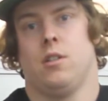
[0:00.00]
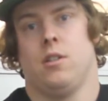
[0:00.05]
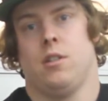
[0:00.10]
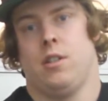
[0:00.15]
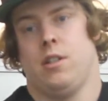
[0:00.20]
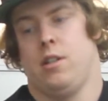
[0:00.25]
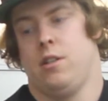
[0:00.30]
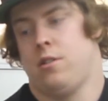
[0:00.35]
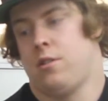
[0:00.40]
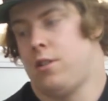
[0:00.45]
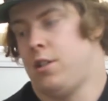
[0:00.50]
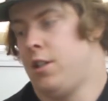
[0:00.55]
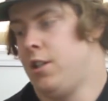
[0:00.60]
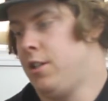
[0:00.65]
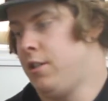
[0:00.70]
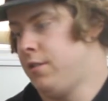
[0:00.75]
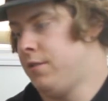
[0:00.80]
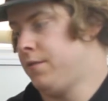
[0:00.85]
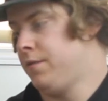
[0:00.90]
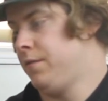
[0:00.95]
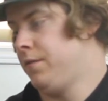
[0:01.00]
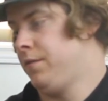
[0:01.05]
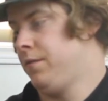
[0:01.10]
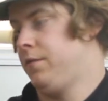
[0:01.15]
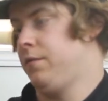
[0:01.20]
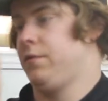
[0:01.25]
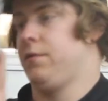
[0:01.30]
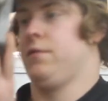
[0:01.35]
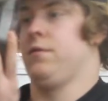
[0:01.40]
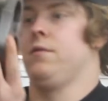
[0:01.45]
Here's the
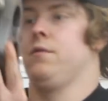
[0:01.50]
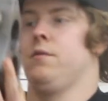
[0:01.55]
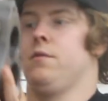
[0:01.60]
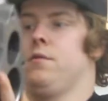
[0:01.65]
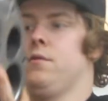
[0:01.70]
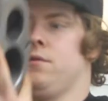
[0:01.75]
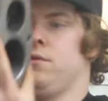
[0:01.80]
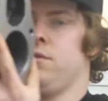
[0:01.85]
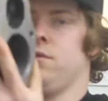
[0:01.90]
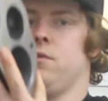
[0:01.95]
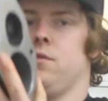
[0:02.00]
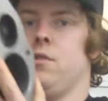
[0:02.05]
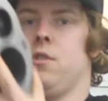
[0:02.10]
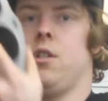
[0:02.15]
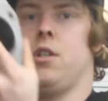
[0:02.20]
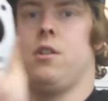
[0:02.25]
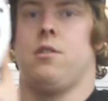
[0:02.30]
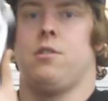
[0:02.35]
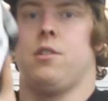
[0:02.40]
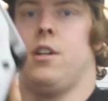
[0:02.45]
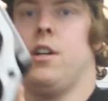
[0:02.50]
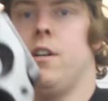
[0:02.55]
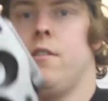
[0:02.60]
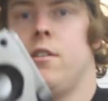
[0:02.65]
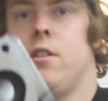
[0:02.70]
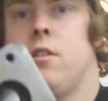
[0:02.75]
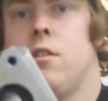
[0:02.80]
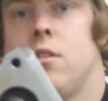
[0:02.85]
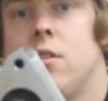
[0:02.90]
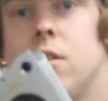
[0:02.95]
other side of
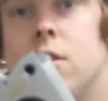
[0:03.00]
it.